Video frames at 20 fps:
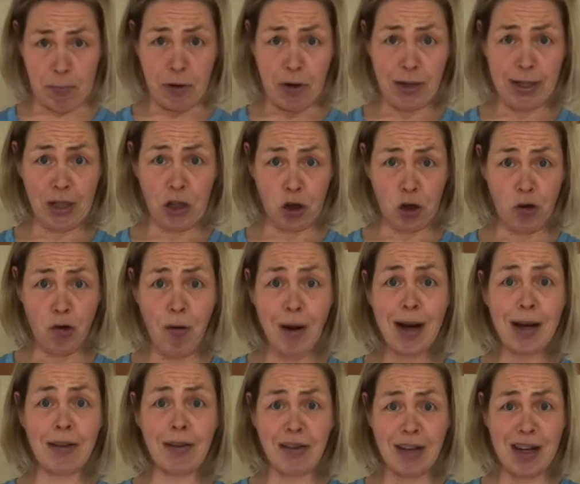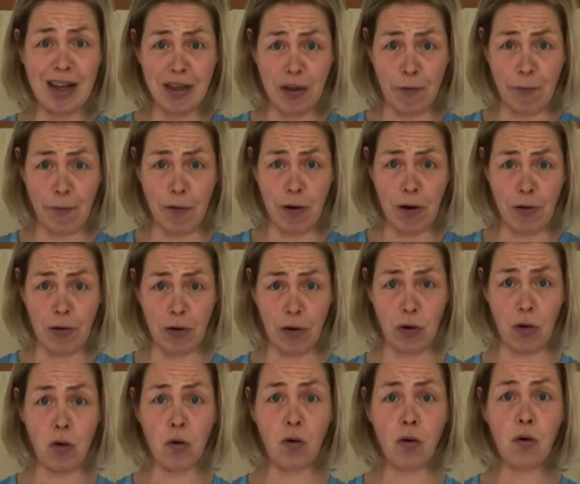strengthening the front of the
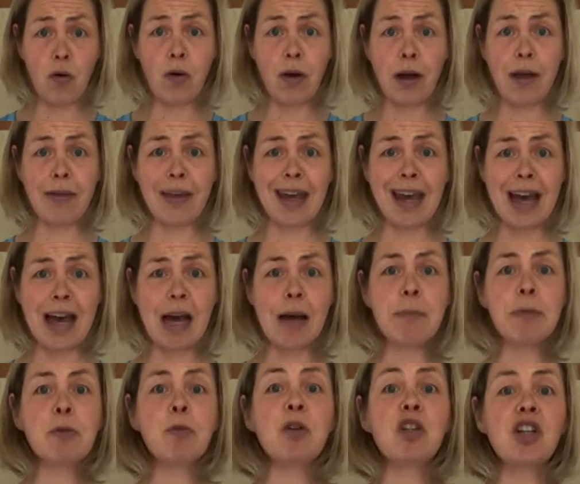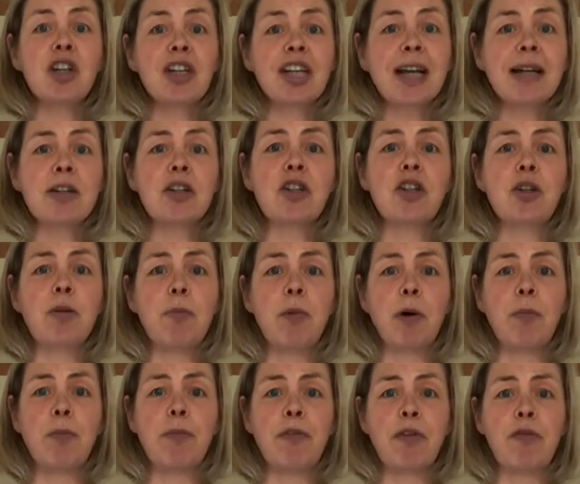core and the abs, which attach to the
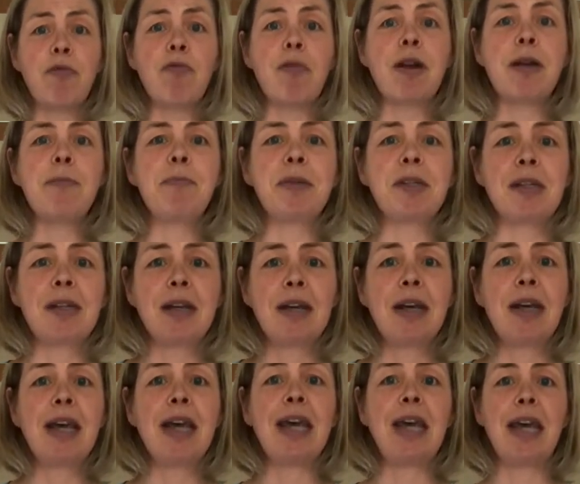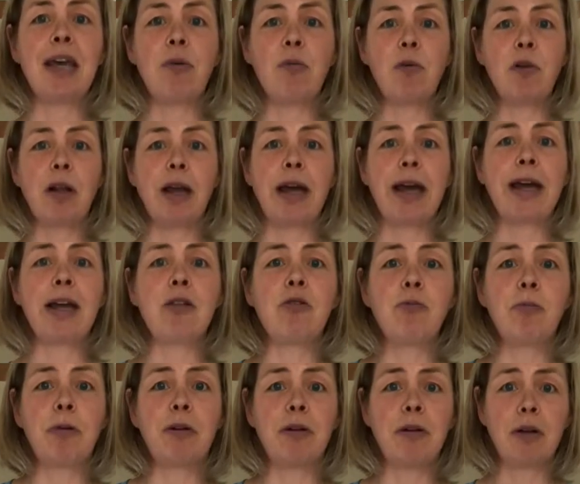bottom of the ribs, it will
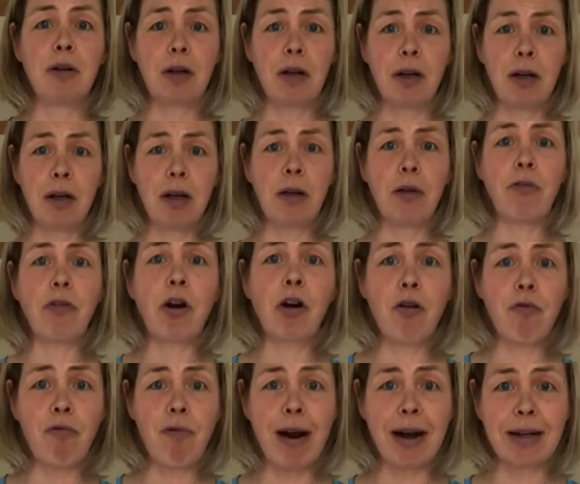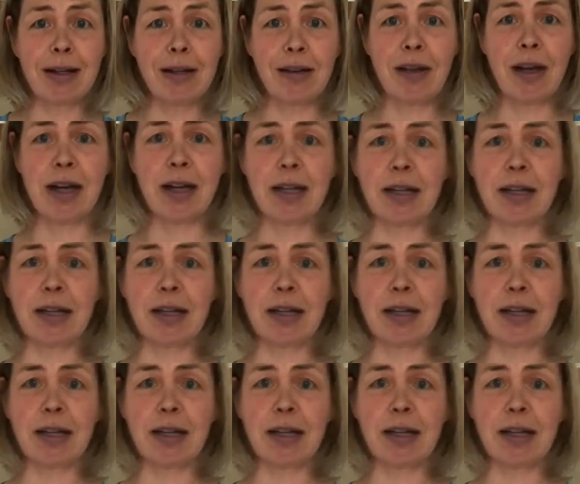help correct that.